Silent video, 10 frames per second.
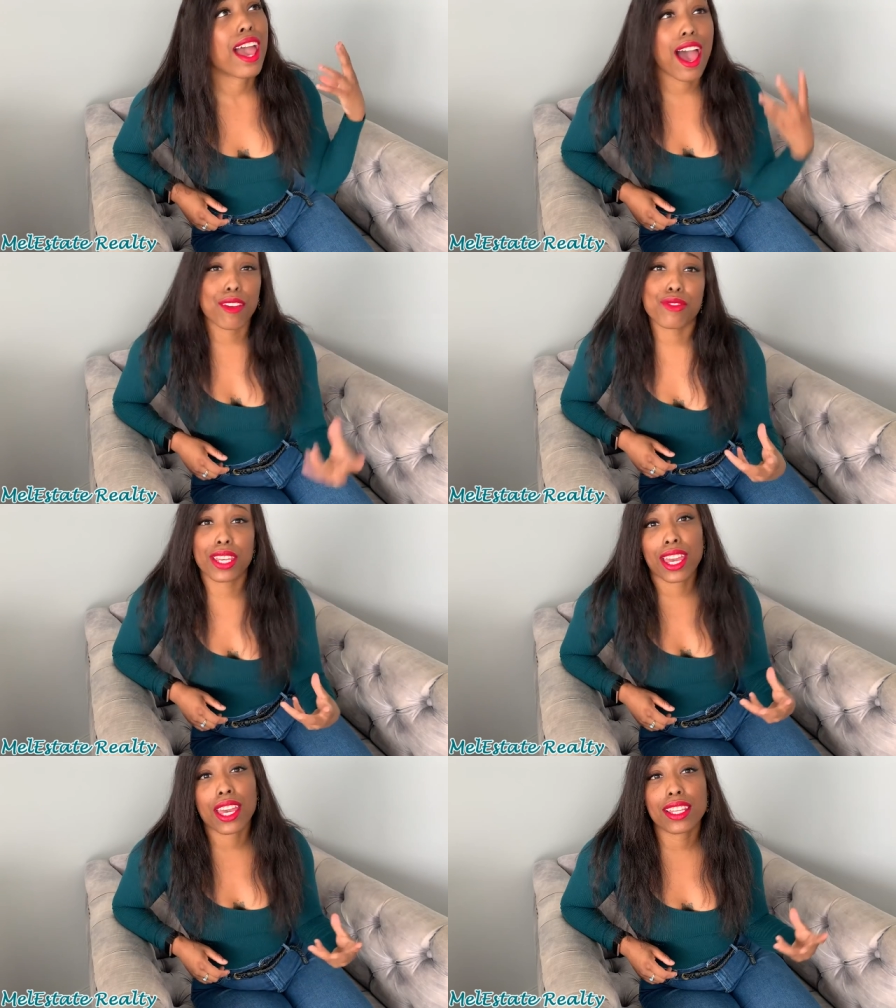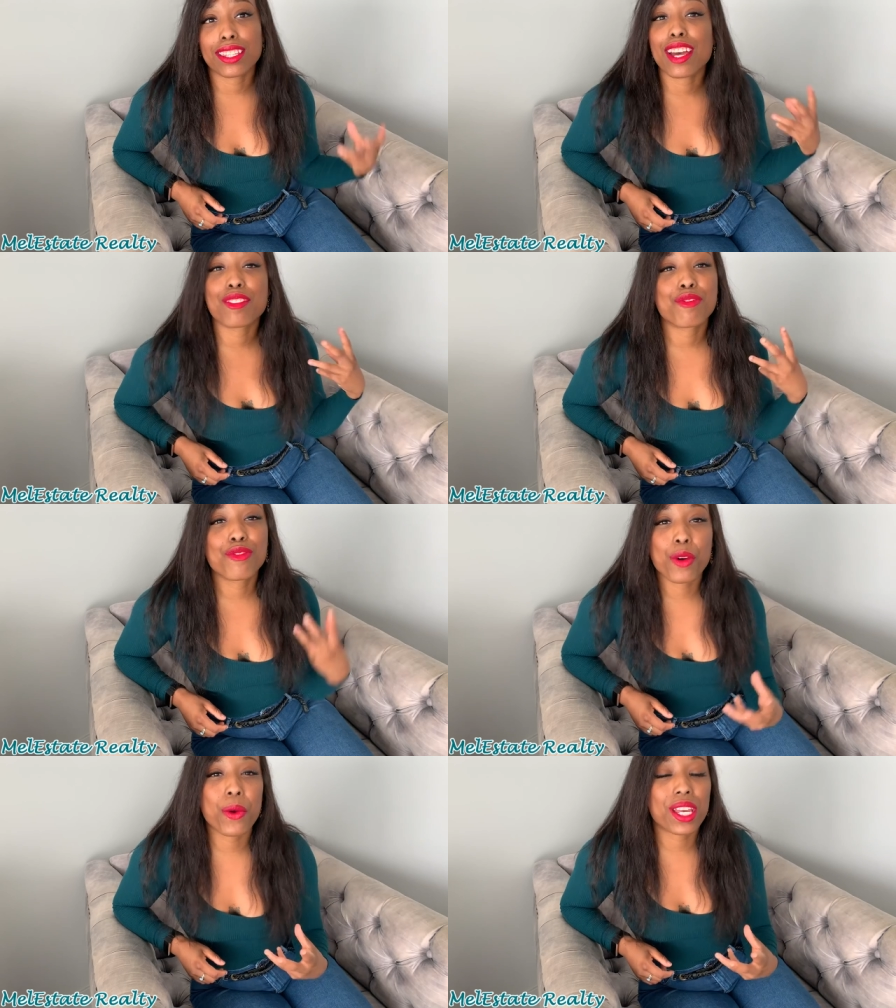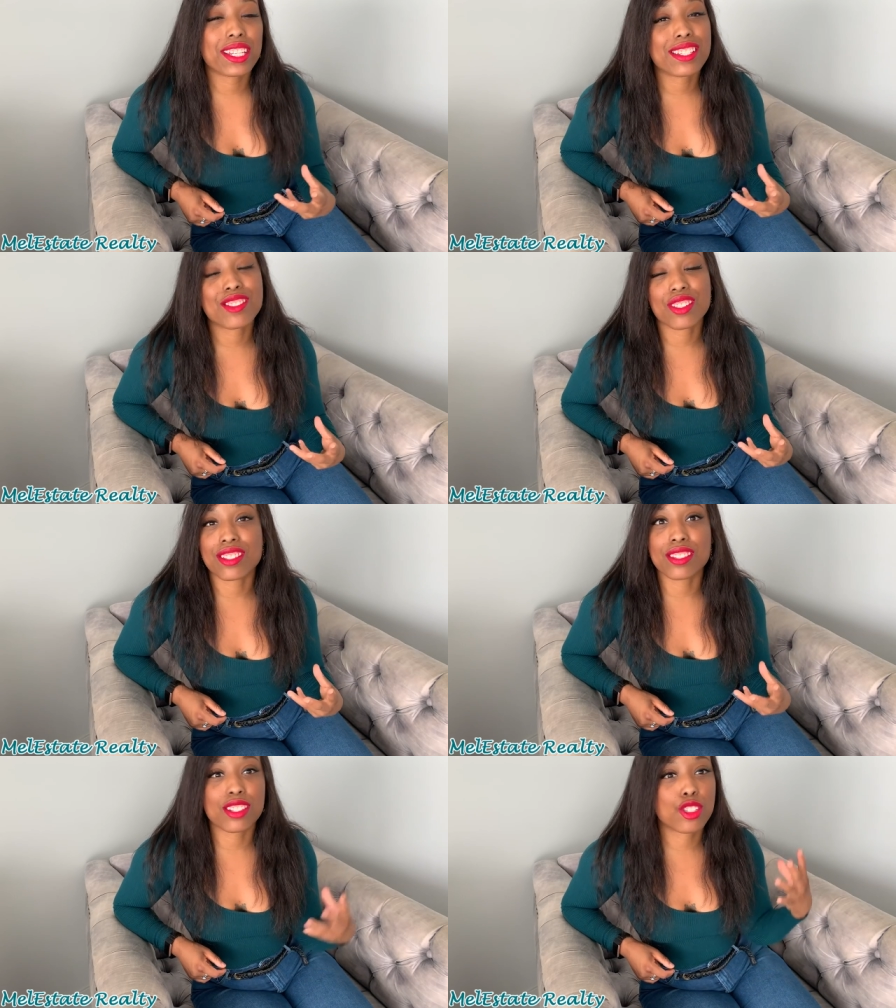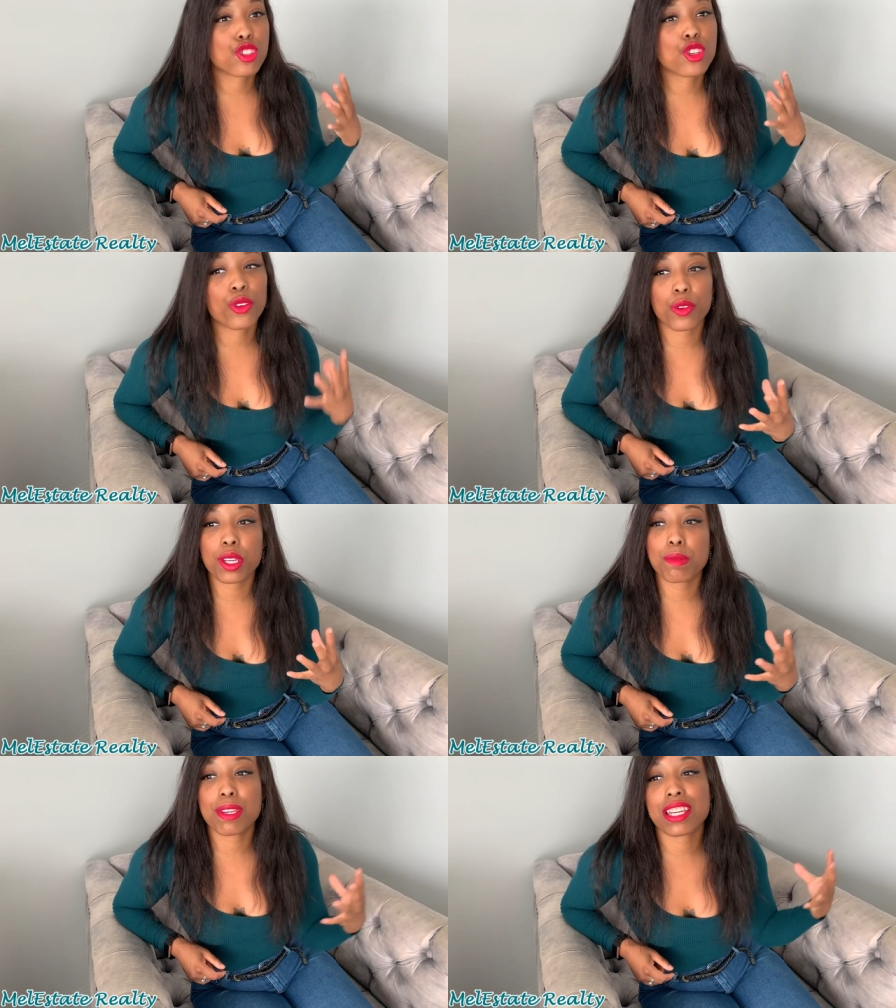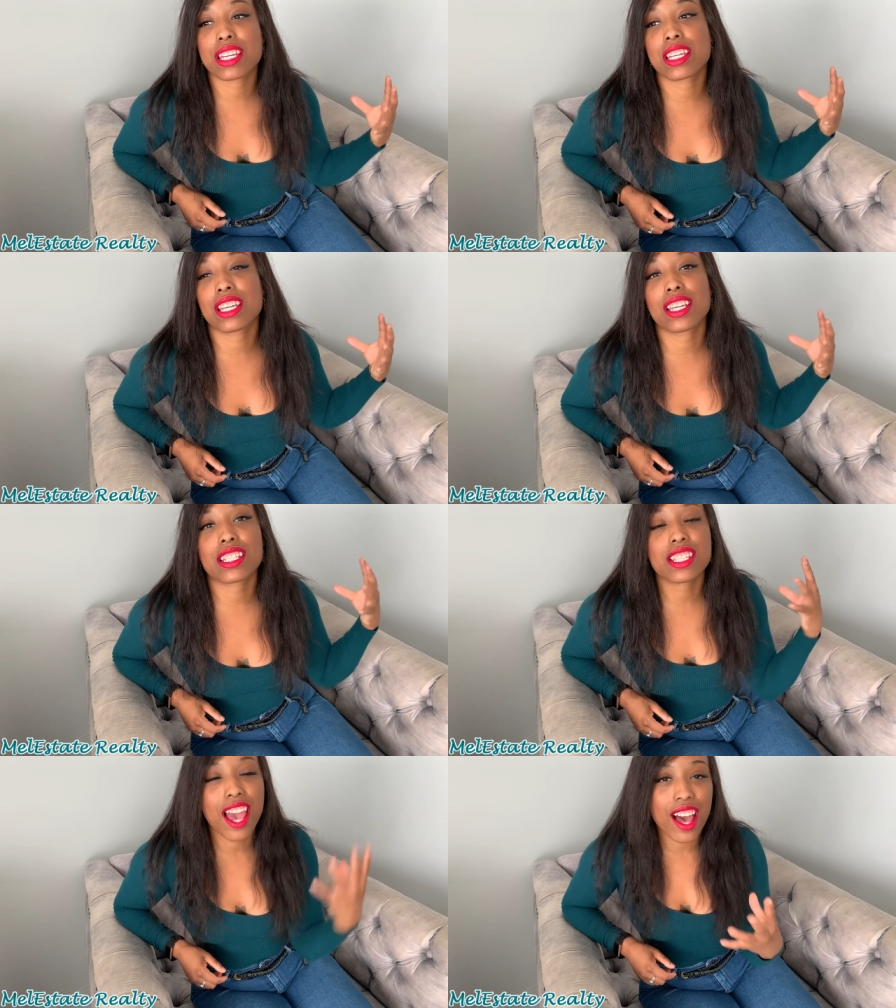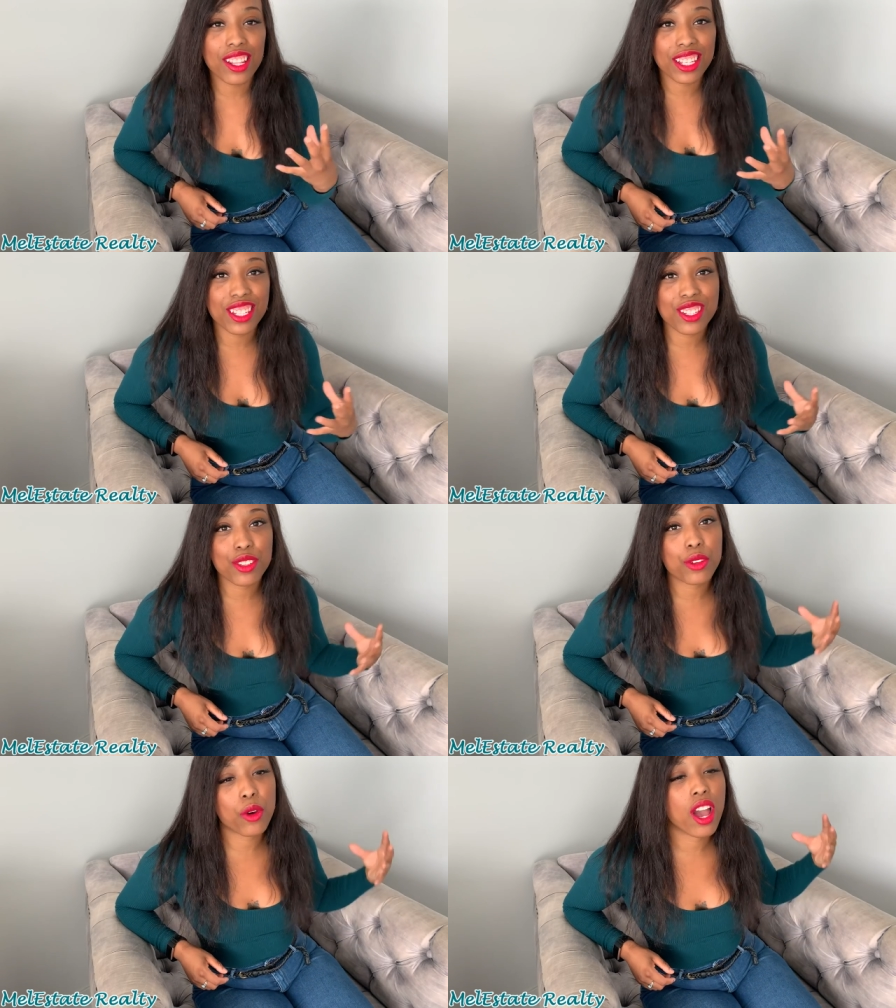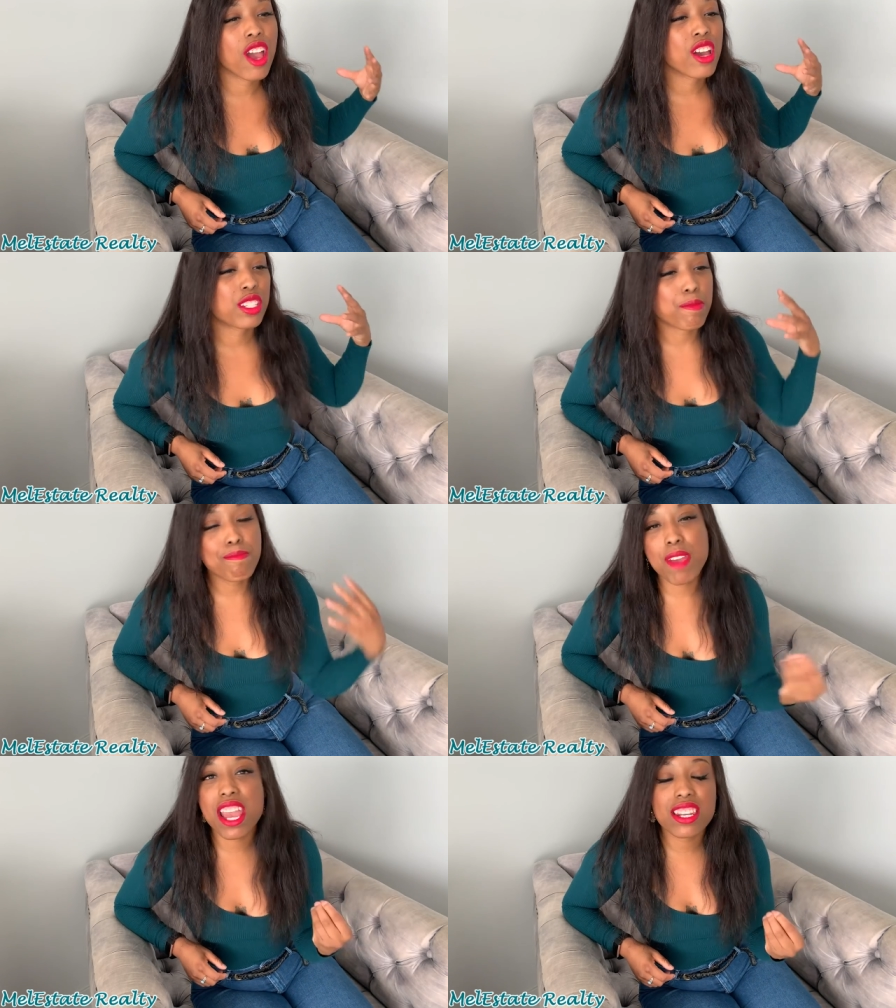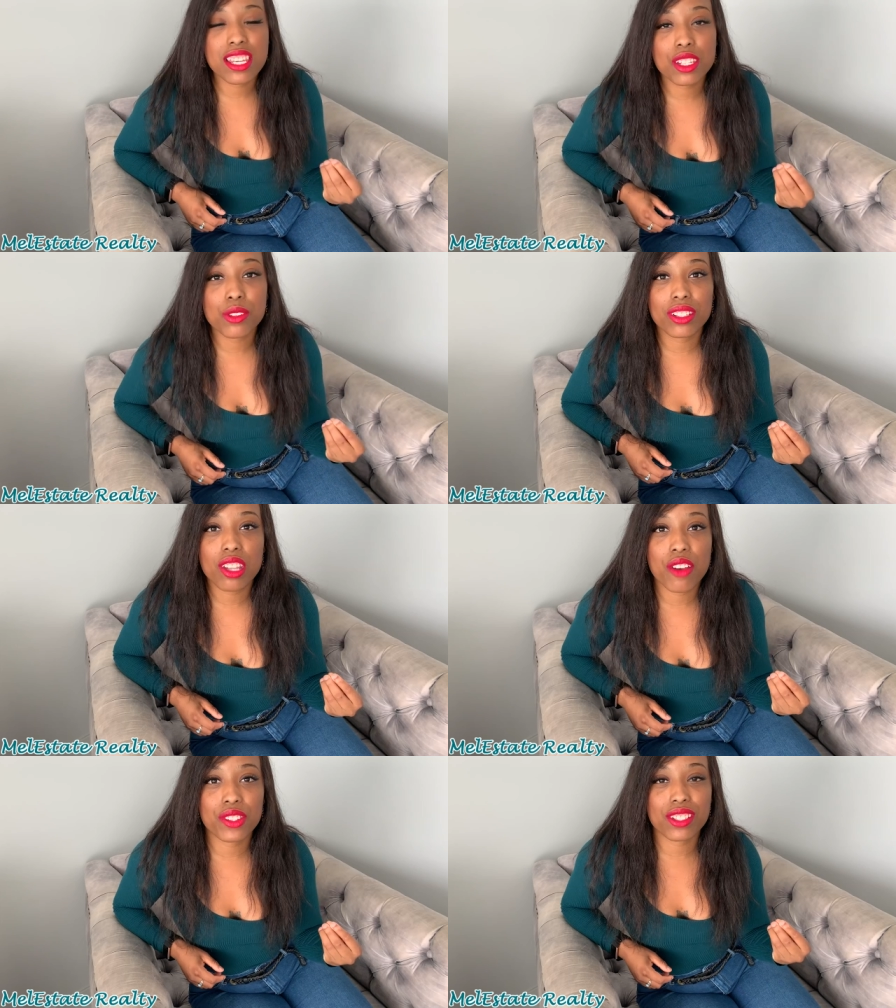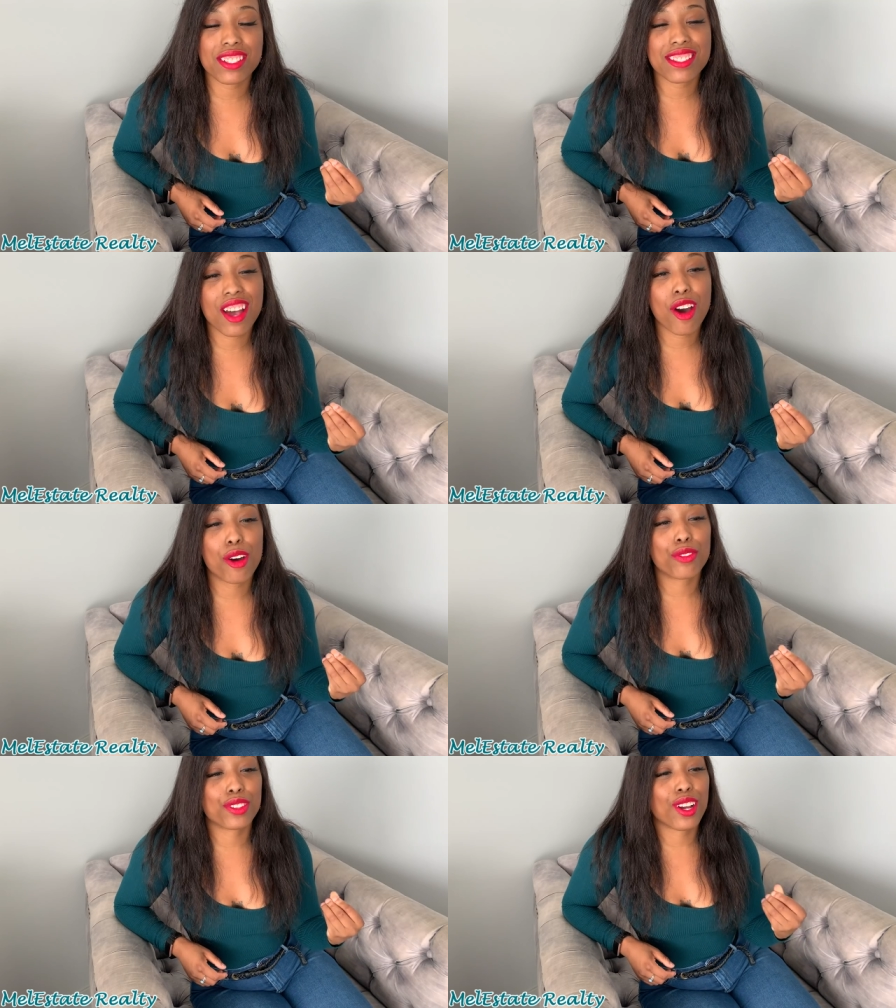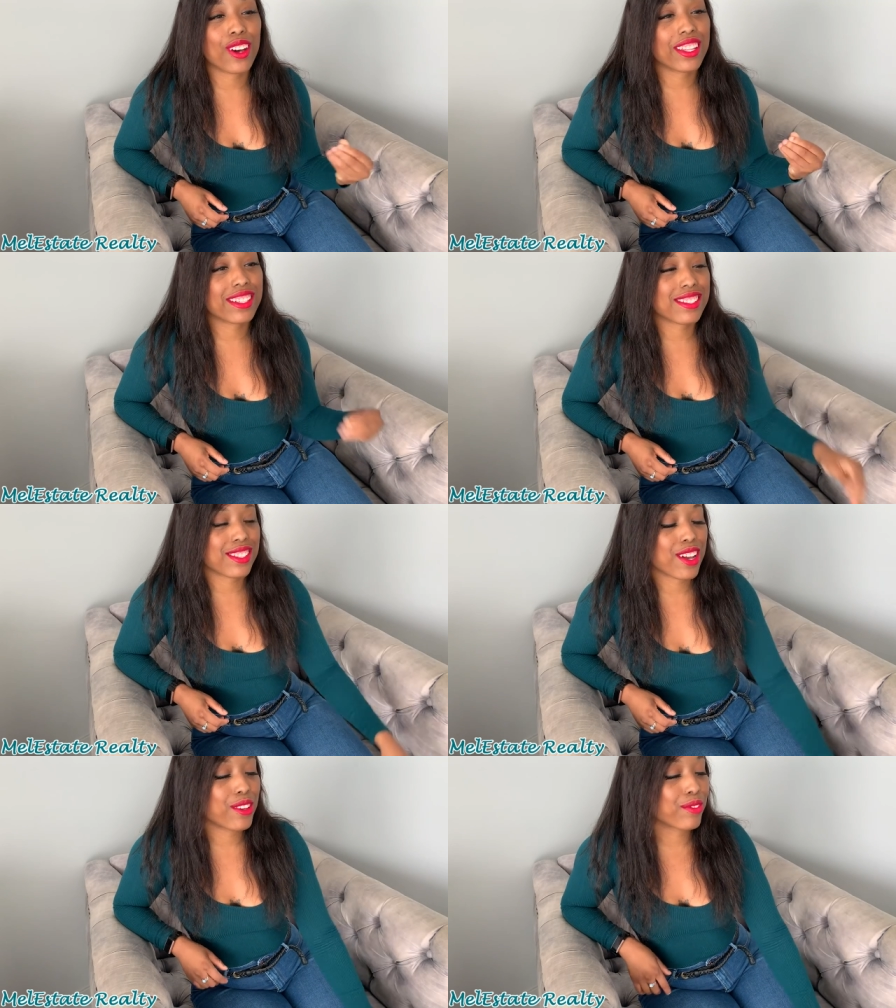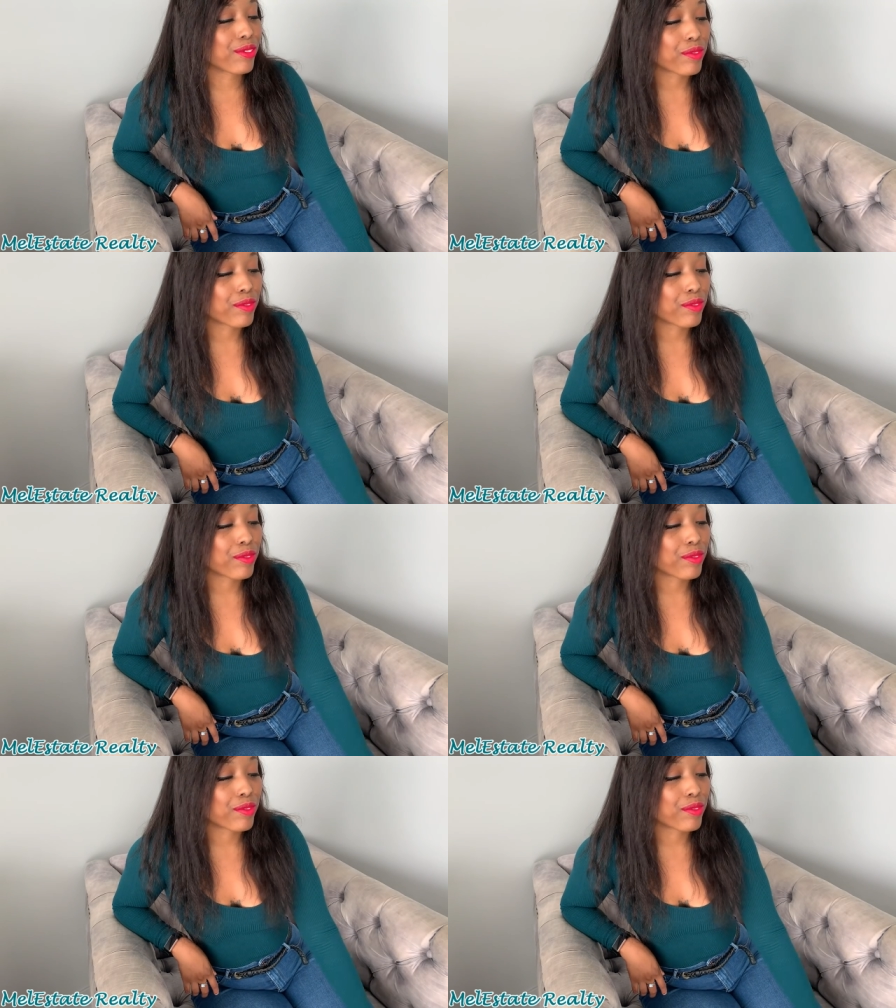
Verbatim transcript: advocate, that voice just screaming, telling you demanding you to love yourself and all that stuff.